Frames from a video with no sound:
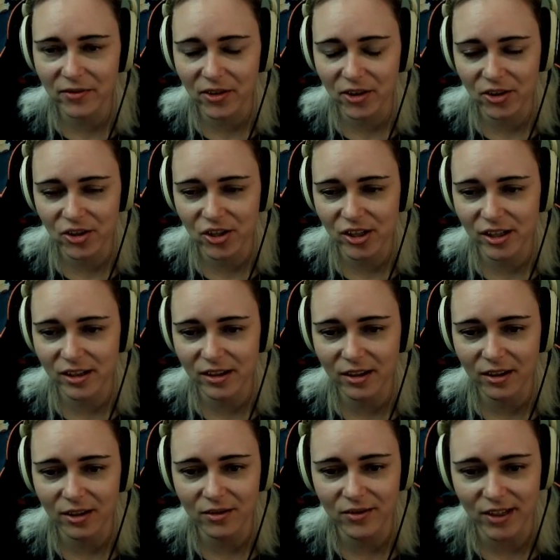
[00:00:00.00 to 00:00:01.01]
version
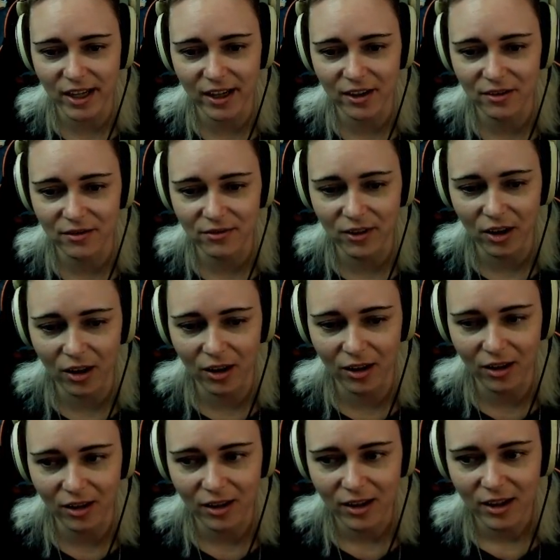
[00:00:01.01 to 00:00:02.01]
of
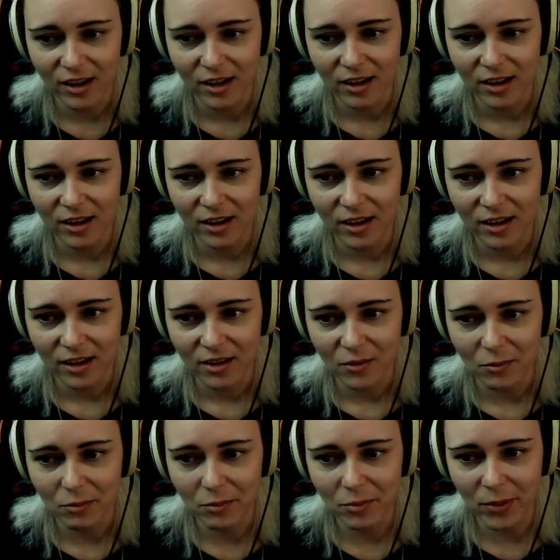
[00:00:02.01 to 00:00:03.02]
Daggerfall,
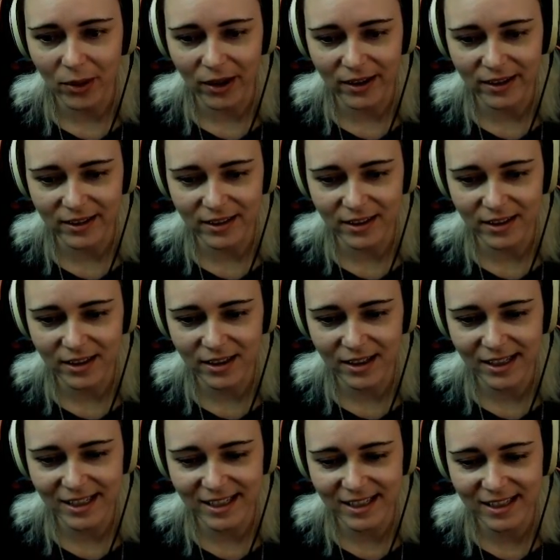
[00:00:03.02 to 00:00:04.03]
but
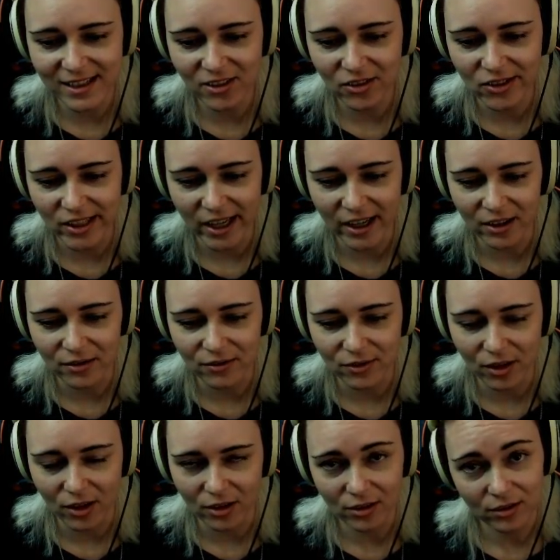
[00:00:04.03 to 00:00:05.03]
it's still
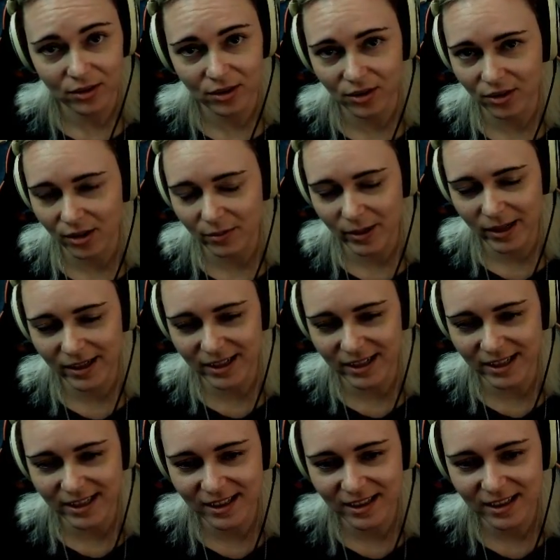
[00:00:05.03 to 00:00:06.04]
Daggerfall. You know what I mean?
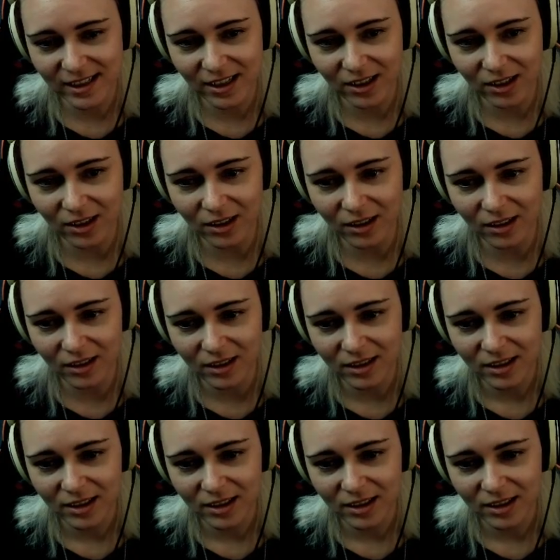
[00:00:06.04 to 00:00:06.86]
It's still